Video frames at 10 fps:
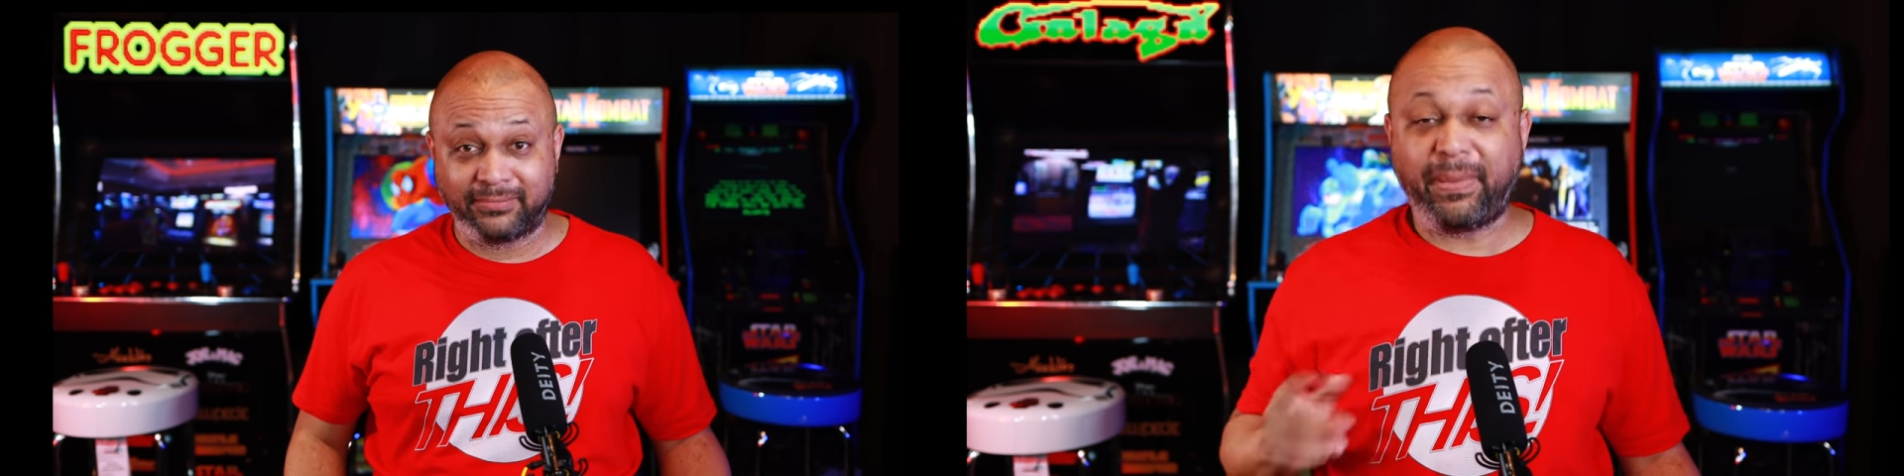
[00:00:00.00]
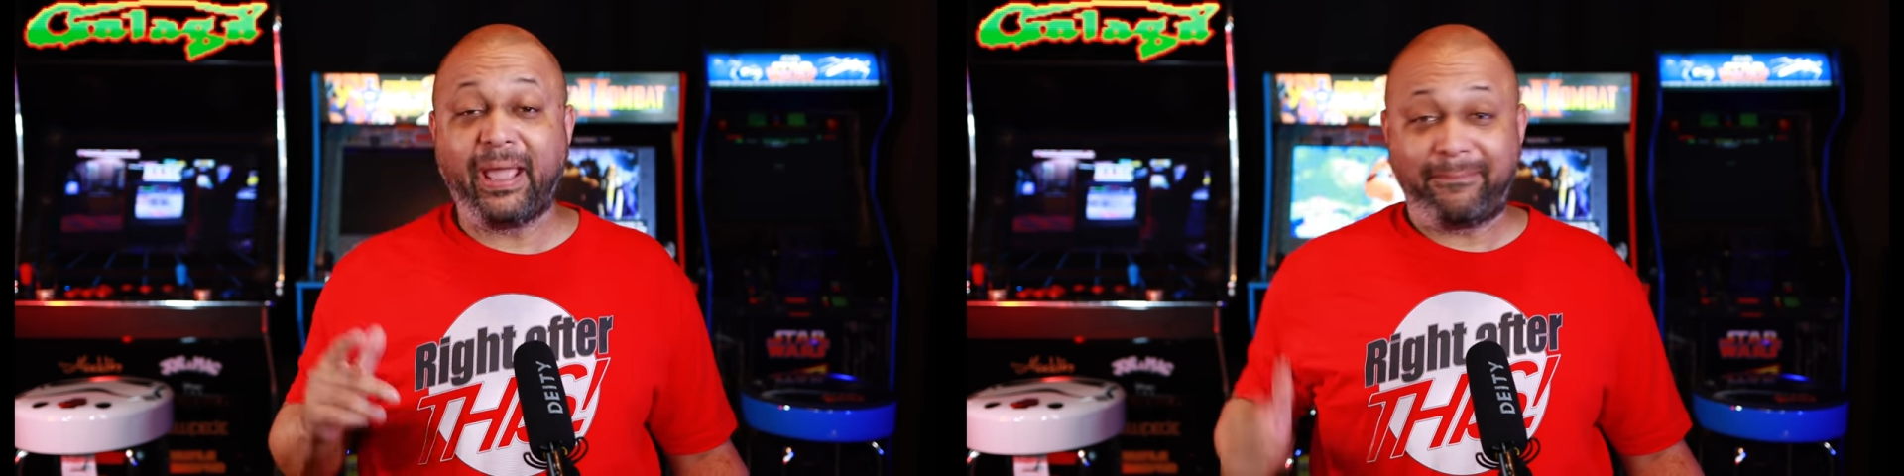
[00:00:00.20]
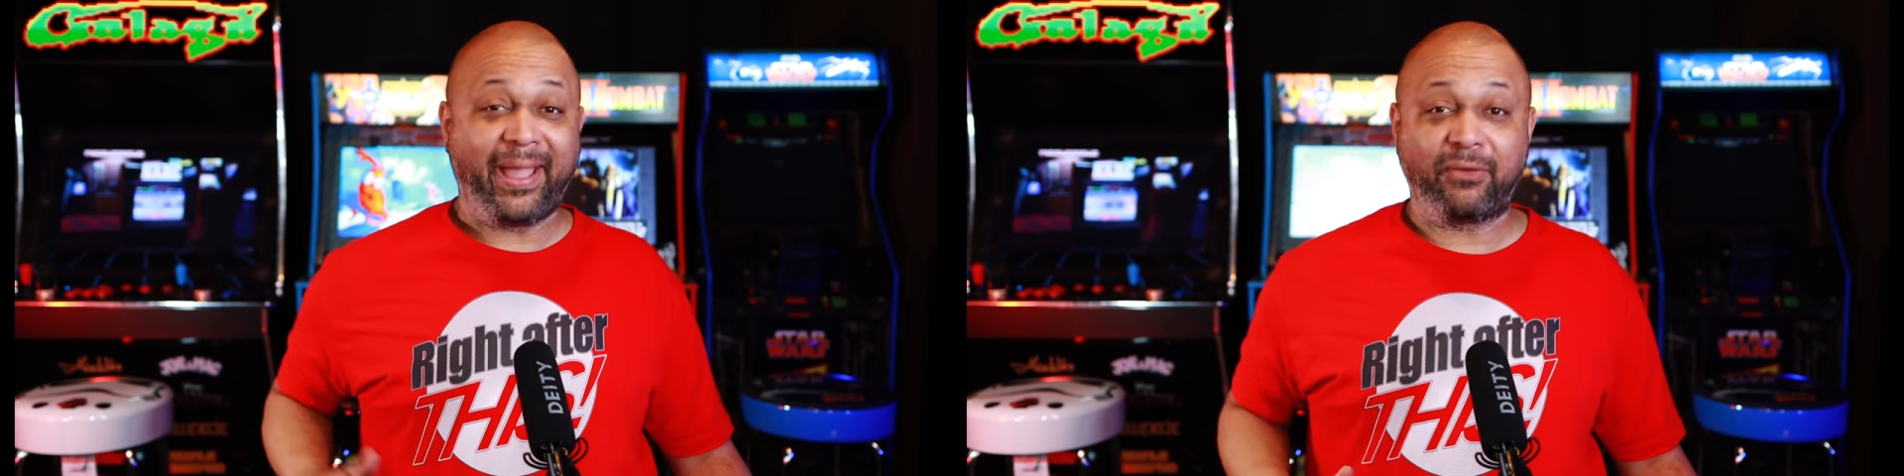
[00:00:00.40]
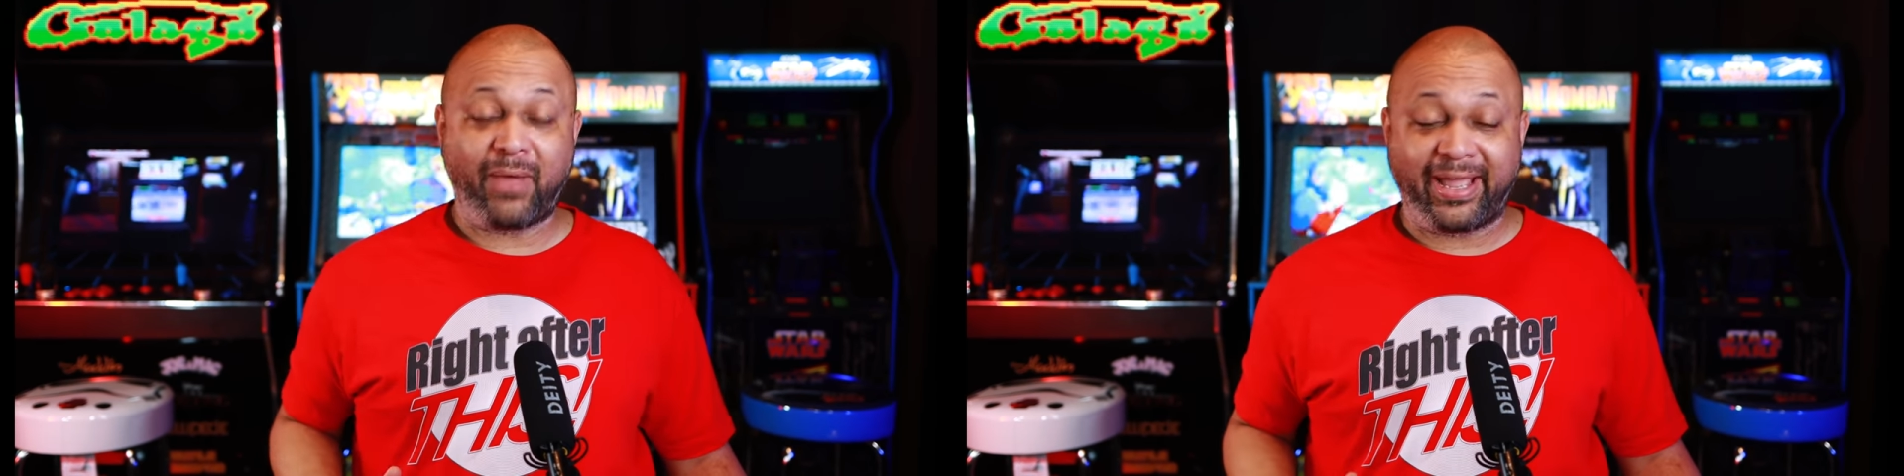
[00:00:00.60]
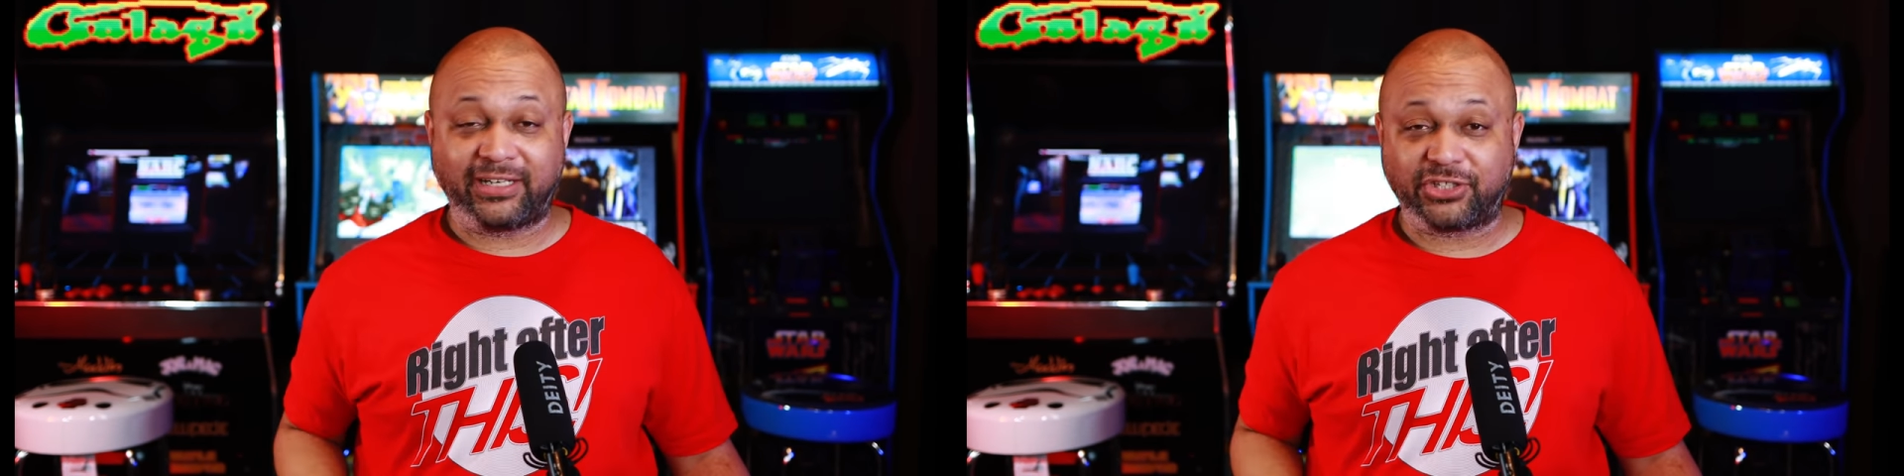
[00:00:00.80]
Be a
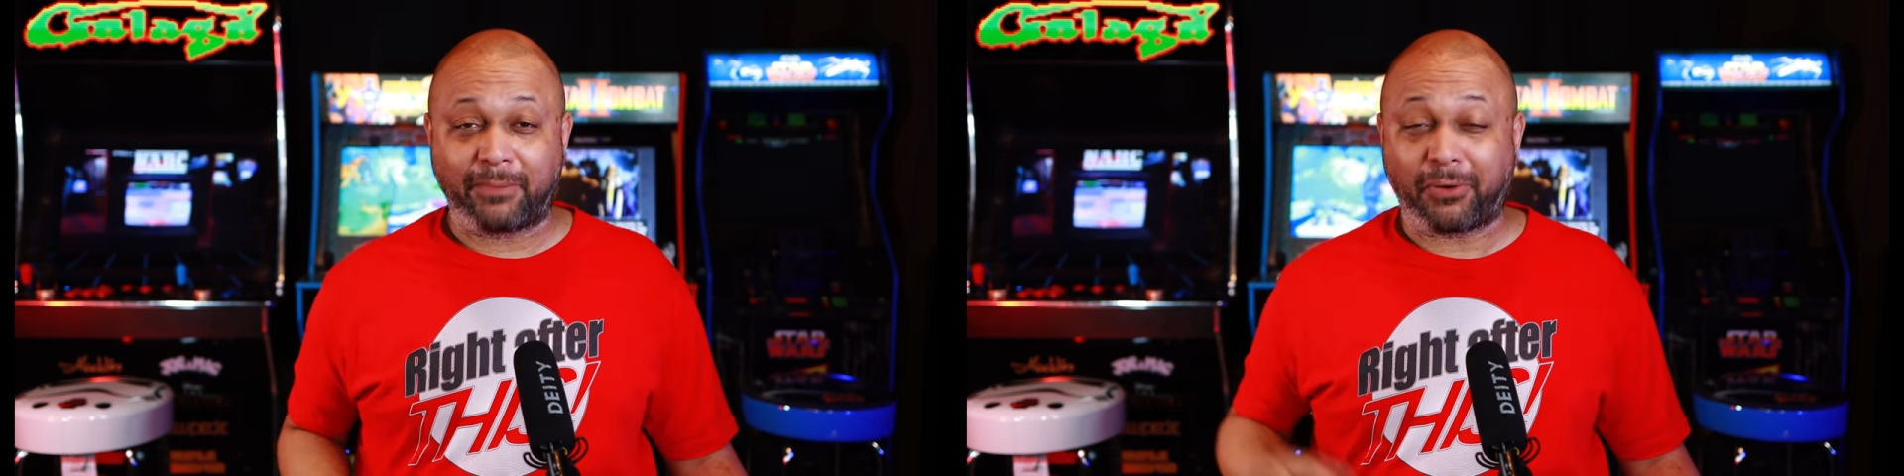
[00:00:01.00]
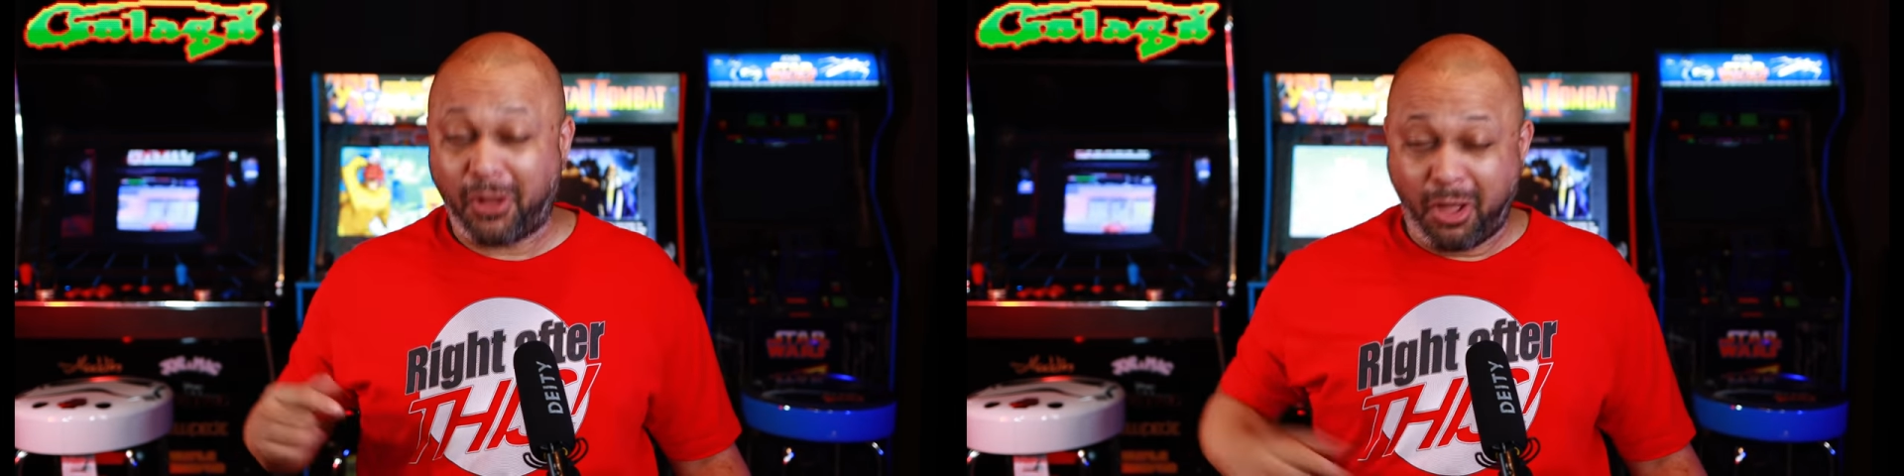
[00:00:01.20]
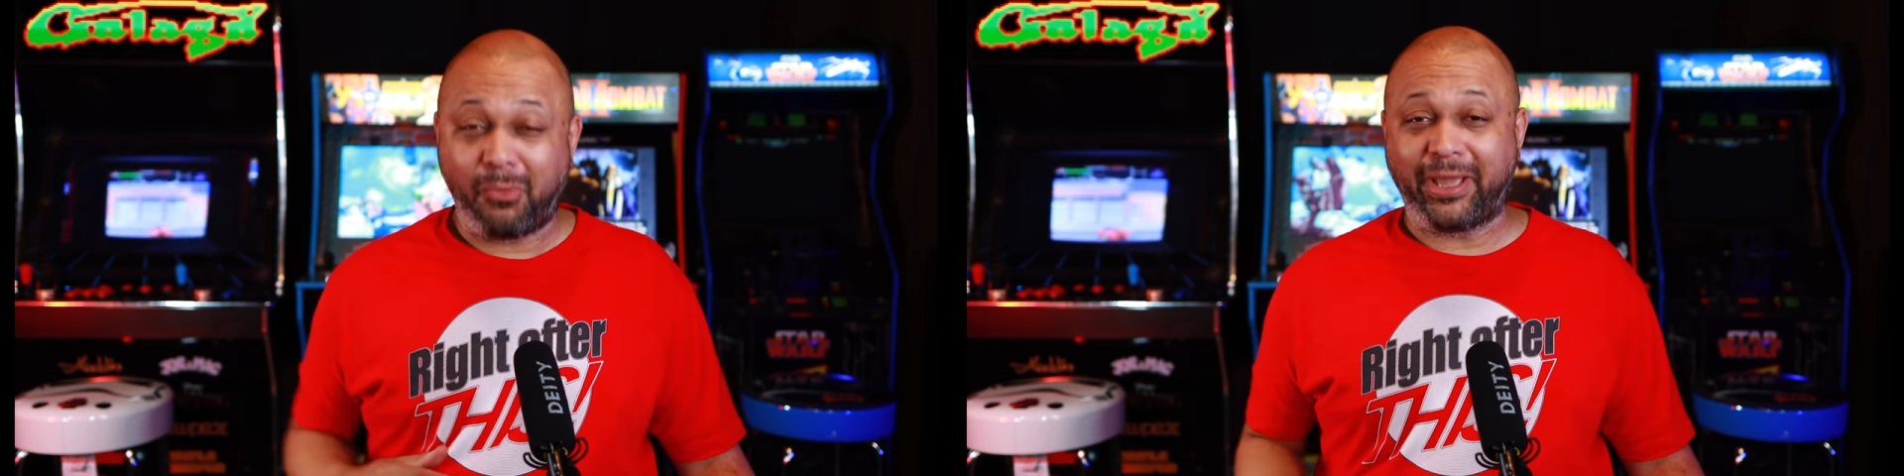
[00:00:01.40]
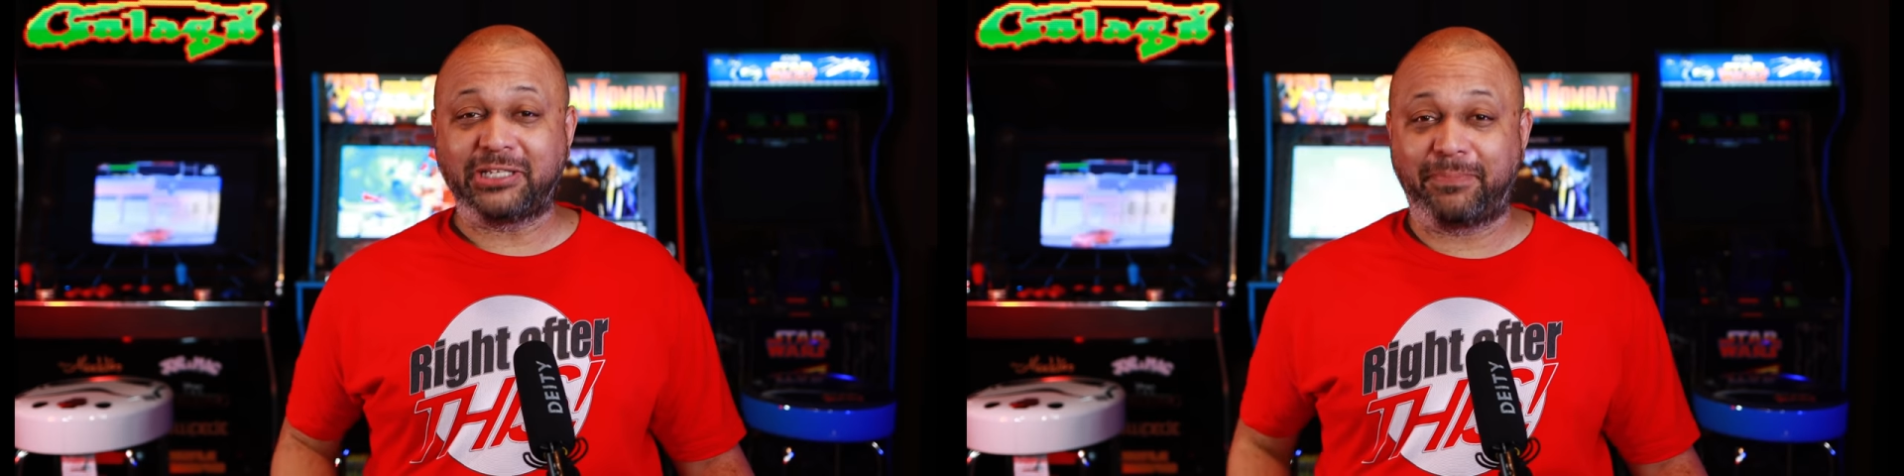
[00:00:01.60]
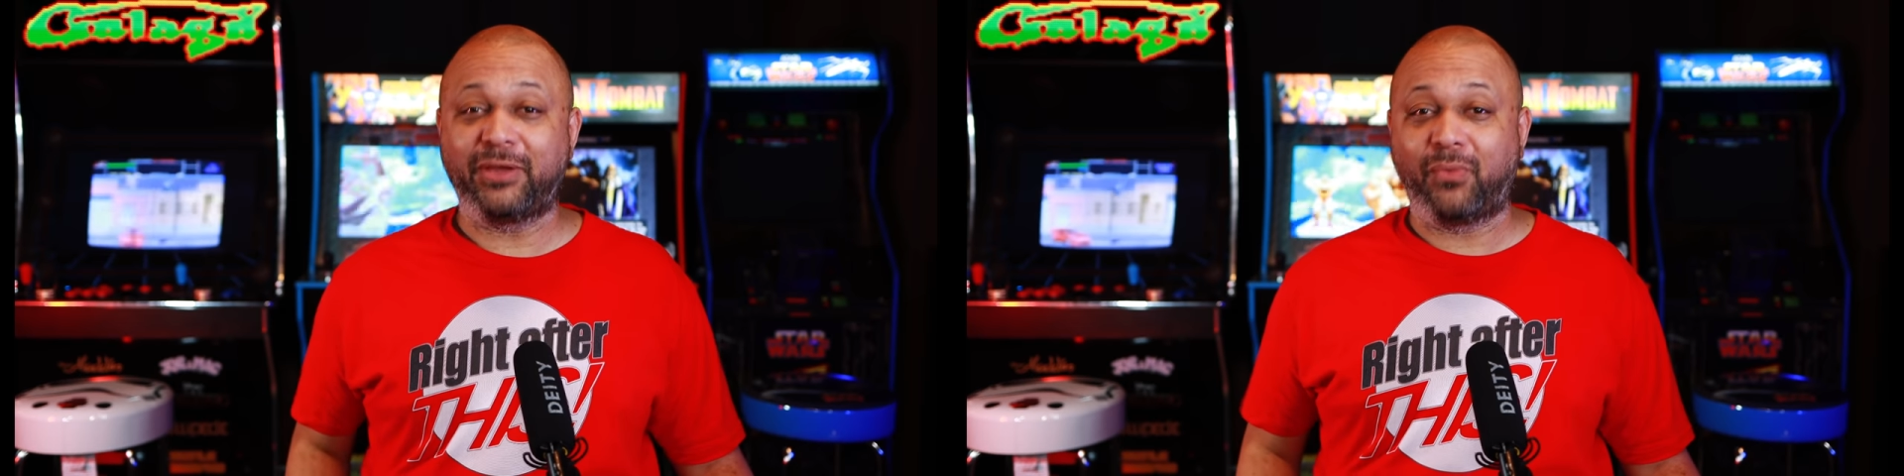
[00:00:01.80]
bandwagon jumper. Always
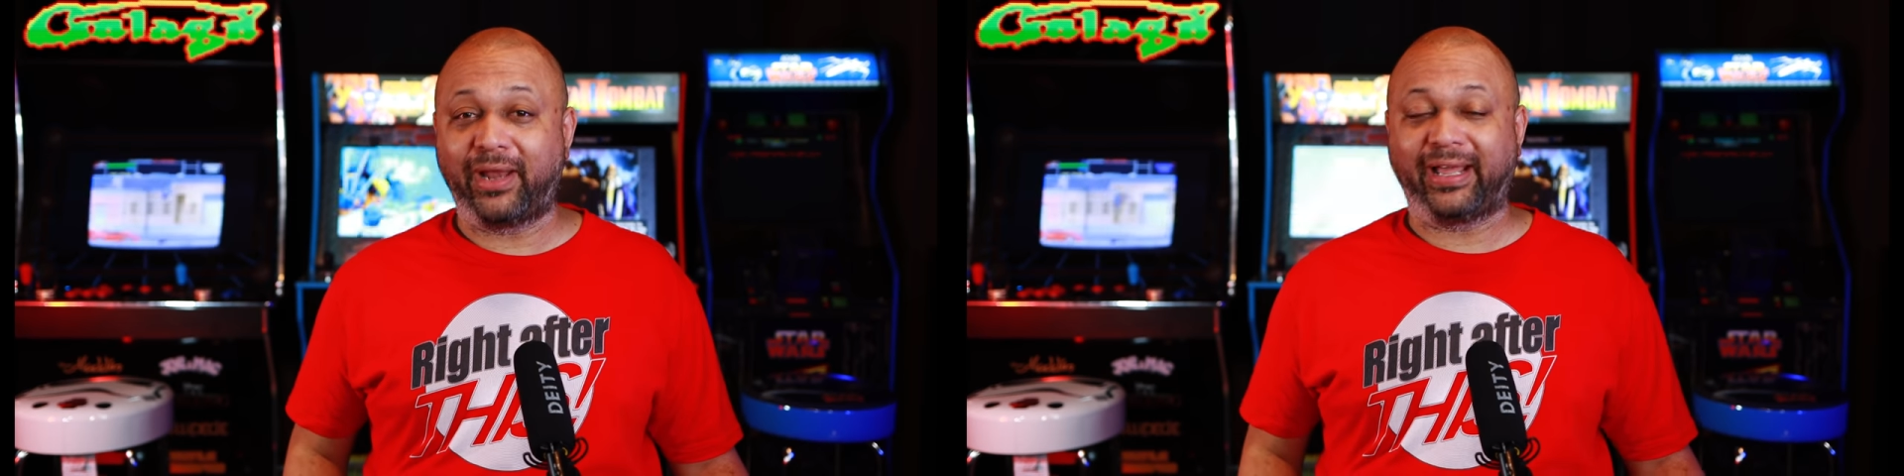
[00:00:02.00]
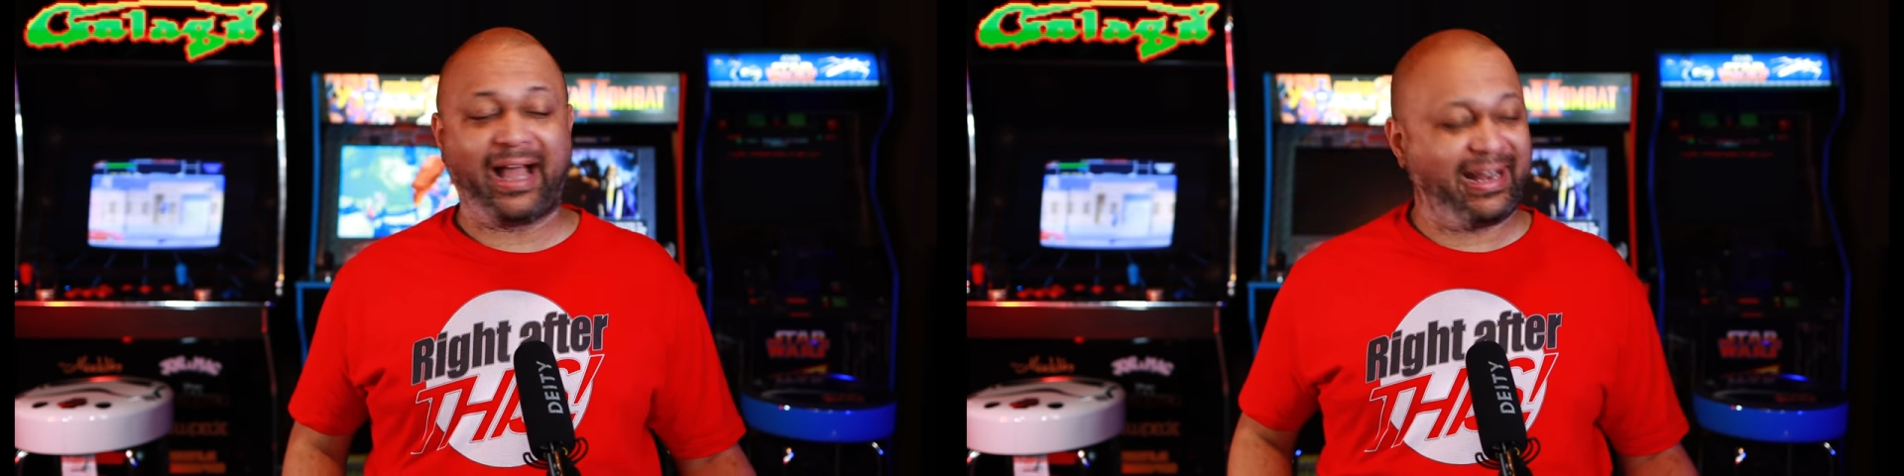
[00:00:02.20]
be winning.